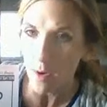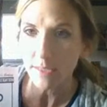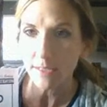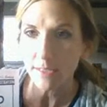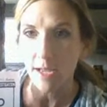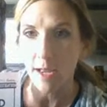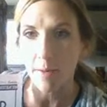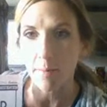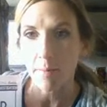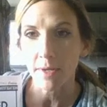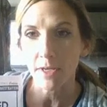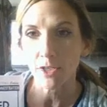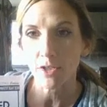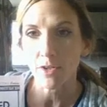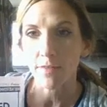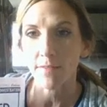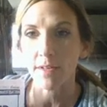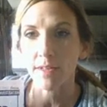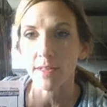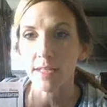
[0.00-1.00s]
It's got a picture
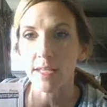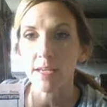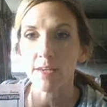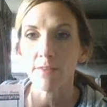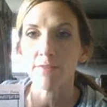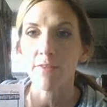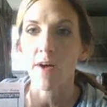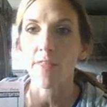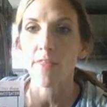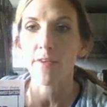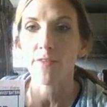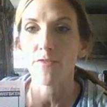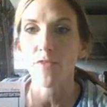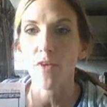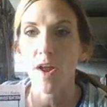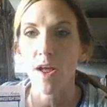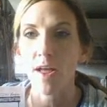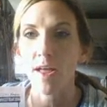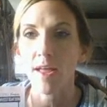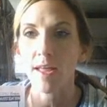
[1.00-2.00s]
of a leaf on the
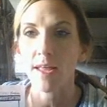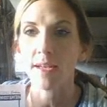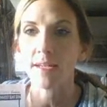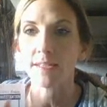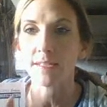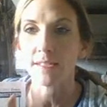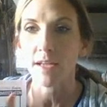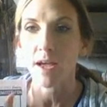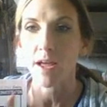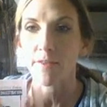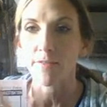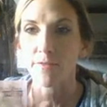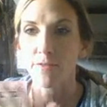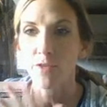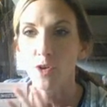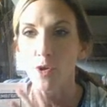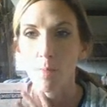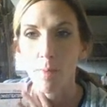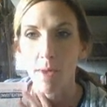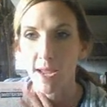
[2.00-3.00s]
front, and it's got a
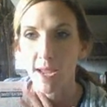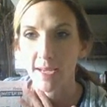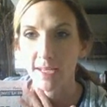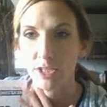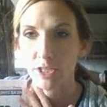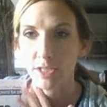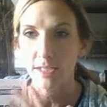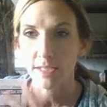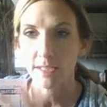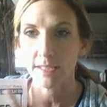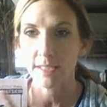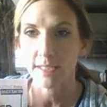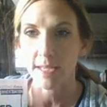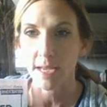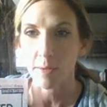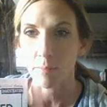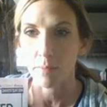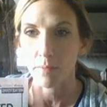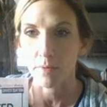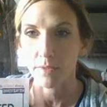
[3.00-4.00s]
few pages
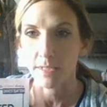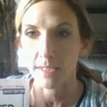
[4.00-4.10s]
stapled